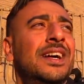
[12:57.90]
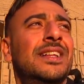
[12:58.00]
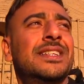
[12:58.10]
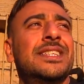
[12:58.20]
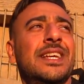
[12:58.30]

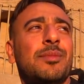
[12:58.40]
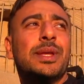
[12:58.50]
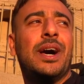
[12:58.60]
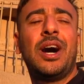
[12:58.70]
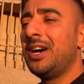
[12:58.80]
Let's get a bit
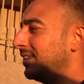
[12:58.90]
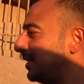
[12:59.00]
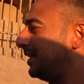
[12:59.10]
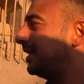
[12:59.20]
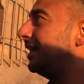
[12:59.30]
higher
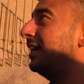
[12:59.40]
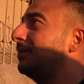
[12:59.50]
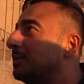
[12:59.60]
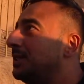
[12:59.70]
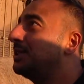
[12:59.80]

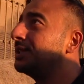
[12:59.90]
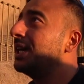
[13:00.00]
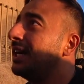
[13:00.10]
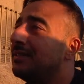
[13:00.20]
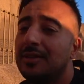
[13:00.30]
and we should
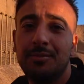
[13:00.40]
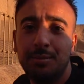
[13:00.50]
have a